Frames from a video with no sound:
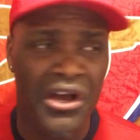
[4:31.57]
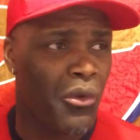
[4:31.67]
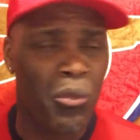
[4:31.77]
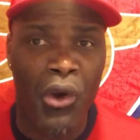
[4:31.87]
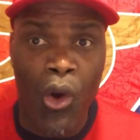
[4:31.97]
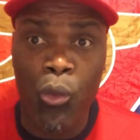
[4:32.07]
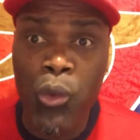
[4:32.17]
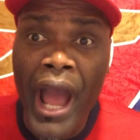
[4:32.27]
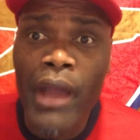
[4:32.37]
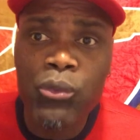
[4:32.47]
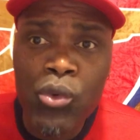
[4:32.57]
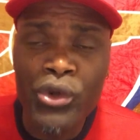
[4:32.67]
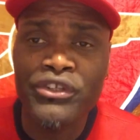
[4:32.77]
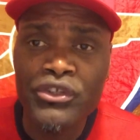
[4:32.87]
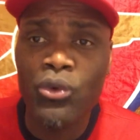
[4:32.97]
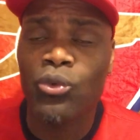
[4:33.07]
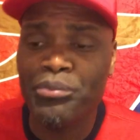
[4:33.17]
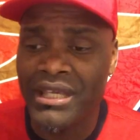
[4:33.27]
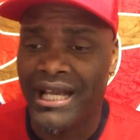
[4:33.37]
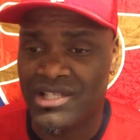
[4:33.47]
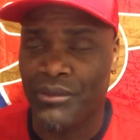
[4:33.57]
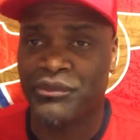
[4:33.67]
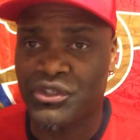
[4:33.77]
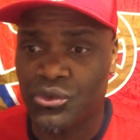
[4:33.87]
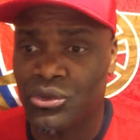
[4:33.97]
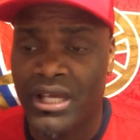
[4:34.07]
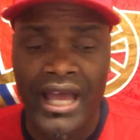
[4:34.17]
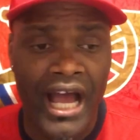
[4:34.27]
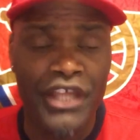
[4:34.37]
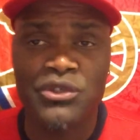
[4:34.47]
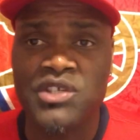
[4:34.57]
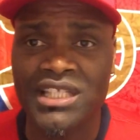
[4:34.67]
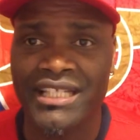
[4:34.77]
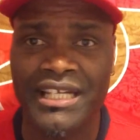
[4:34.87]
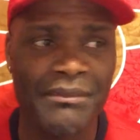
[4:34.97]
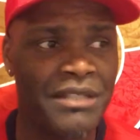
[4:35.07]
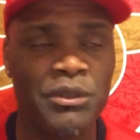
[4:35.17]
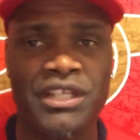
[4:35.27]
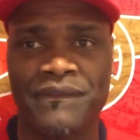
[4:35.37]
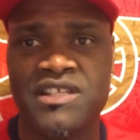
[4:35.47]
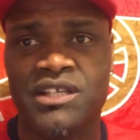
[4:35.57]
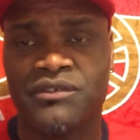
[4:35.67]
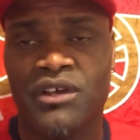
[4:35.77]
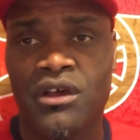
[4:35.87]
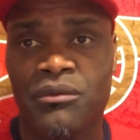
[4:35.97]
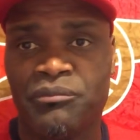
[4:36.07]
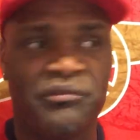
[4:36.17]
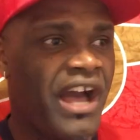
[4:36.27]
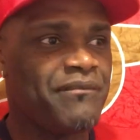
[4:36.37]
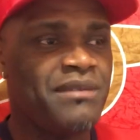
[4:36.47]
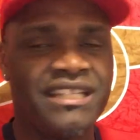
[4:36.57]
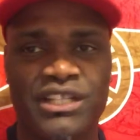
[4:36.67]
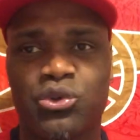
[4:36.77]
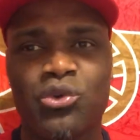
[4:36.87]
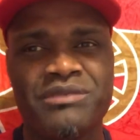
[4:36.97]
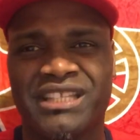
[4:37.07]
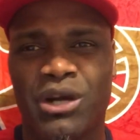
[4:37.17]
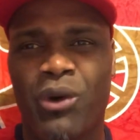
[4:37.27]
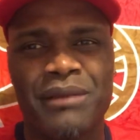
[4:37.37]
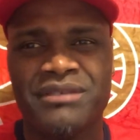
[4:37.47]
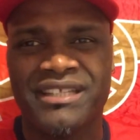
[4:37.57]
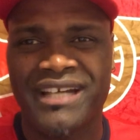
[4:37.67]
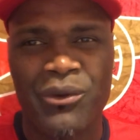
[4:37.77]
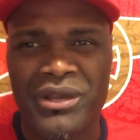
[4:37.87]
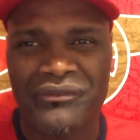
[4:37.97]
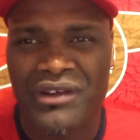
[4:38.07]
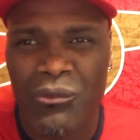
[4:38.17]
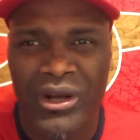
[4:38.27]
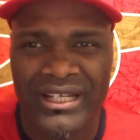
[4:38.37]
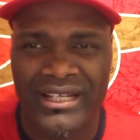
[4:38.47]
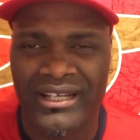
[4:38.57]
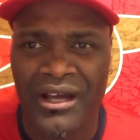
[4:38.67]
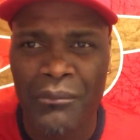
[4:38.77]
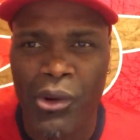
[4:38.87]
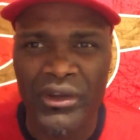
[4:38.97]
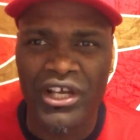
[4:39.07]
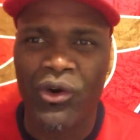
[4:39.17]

why would you be a substitute and you're sitting on the bench, but you have to sit 5 meter, 2 meter, 1 meter away from one another? But when you